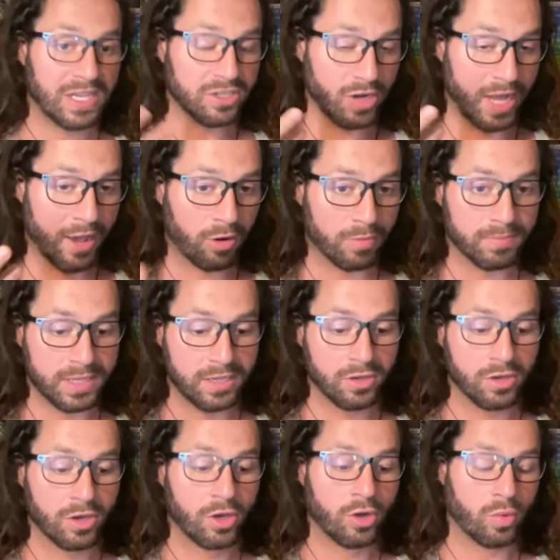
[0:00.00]
It's going to help
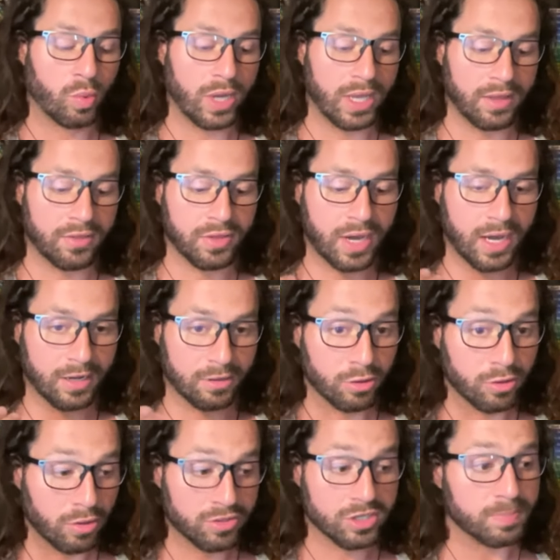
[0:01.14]
me with uh,
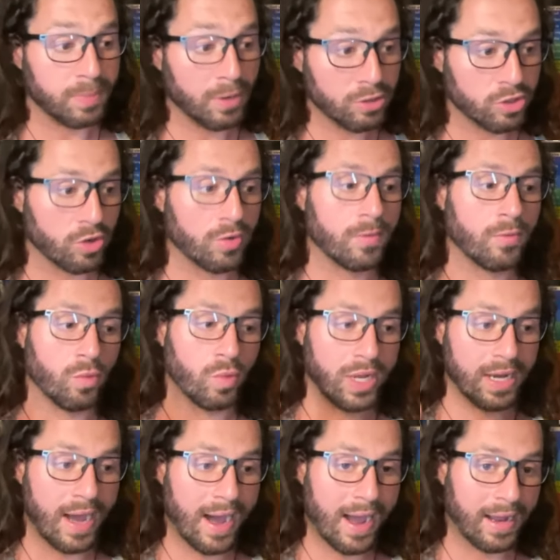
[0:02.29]
glucose disposal
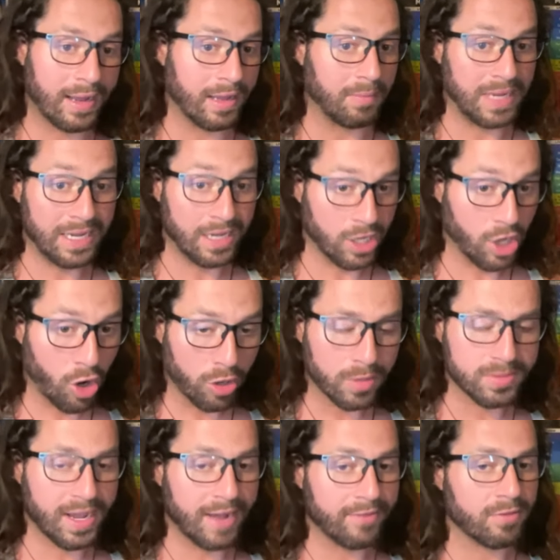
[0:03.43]
when I am eating
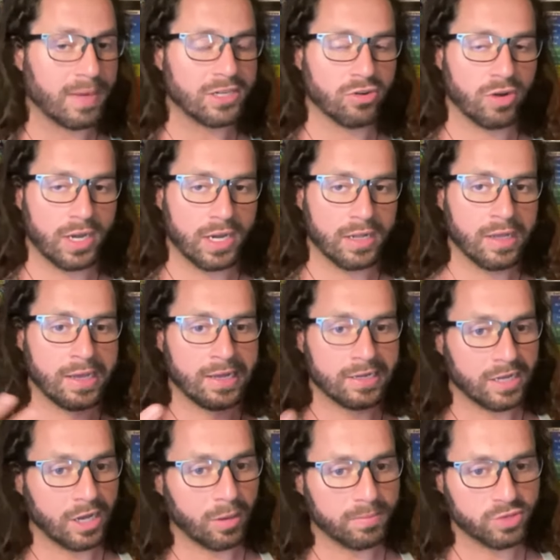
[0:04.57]
carbs after my training
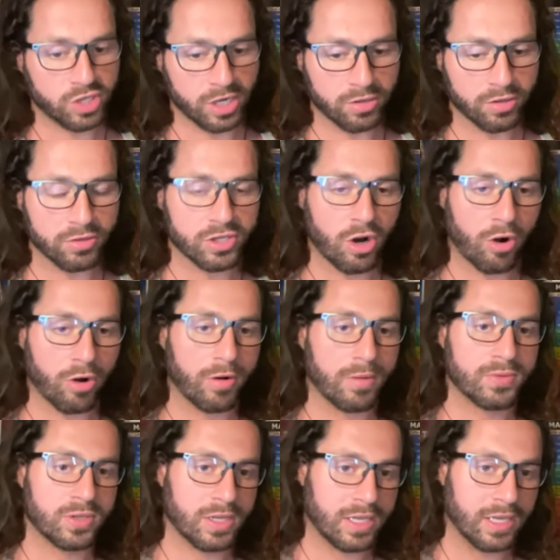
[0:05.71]
to help shuttle those
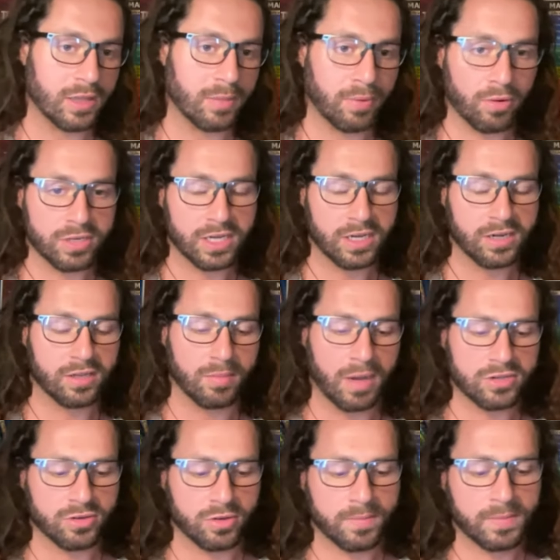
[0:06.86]
carbs to get the protein into the
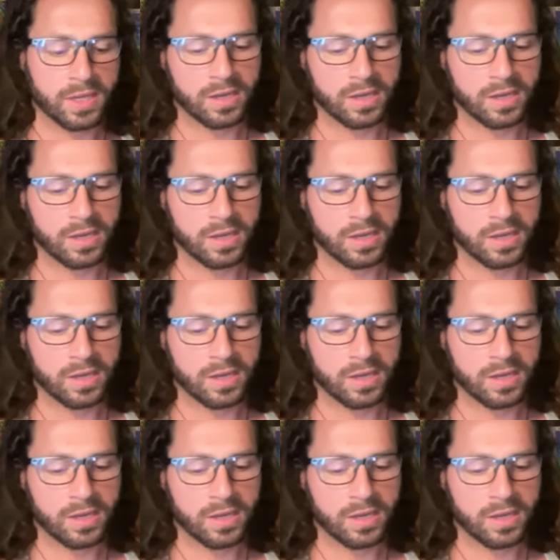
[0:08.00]
muscle.